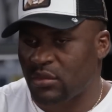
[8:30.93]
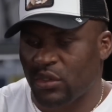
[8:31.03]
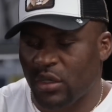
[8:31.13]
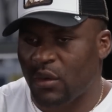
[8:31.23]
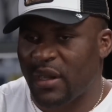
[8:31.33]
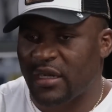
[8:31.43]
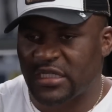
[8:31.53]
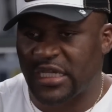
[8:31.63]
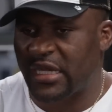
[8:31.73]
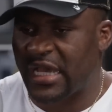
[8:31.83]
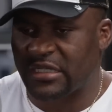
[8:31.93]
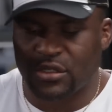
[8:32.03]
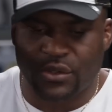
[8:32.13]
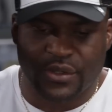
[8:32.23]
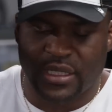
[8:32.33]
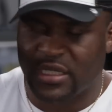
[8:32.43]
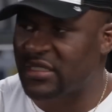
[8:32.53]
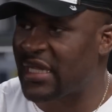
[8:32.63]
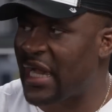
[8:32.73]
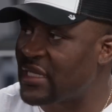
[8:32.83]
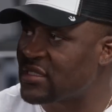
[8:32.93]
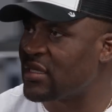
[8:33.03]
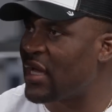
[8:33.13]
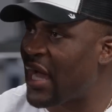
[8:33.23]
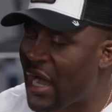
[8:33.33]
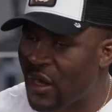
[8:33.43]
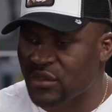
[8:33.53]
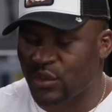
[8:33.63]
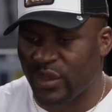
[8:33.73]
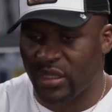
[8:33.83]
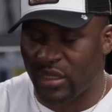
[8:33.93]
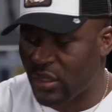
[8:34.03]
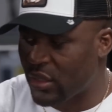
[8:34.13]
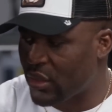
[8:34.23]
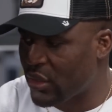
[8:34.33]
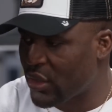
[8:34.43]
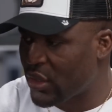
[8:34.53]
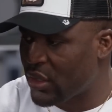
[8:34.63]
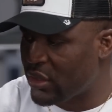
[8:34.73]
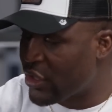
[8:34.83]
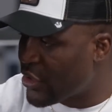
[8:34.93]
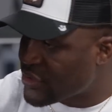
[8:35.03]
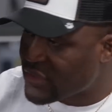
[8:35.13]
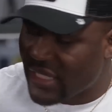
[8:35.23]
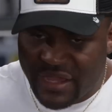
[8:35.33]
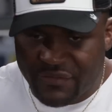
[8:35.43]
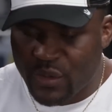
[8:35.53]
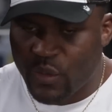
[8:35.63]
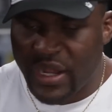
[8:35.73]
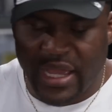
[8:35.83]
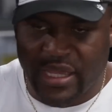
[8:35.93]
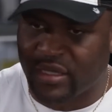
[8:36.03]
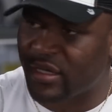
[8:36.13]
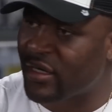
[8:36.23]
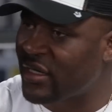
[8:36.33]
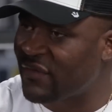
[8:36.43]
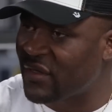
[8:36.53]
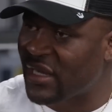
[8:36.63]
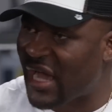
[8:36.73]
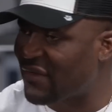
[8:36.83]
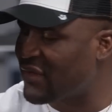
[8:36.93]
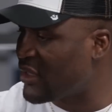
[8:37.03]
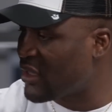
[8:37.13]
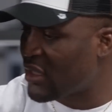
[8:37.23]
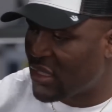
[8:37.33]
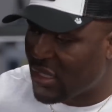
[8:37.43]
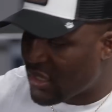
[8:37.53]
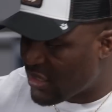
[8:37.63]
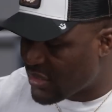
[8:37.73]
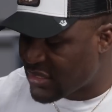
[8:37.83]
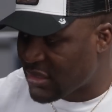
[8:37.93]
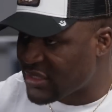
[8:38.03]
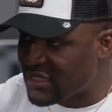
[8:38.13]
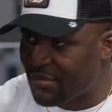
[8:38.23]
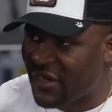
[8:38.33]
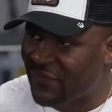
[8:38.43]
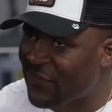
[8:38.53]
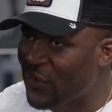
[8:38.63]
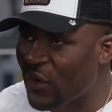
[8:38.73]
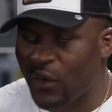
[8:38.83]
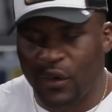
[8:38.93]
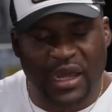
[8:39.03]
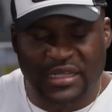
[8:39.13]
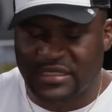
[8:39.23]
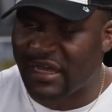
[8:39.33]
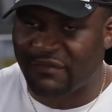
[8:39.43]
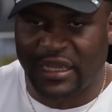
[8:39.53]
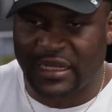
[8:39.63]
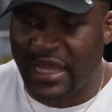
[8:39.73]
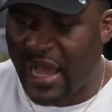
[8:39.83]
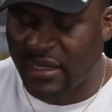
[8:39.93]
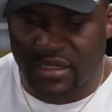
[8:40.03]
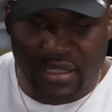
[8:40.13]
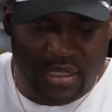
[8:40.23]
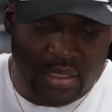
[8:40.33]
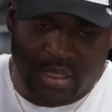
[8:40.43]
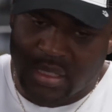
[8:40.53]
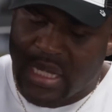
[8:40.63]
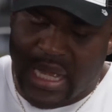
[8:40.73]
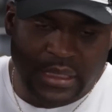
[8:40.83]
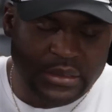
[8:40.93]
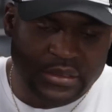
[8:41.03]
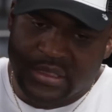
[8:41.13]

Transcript: you know, want to tell their story. This guy is in the house with uh, dust everywhere. He couldn't even have a uh, cement floor mm-hmm. and stuff like that. And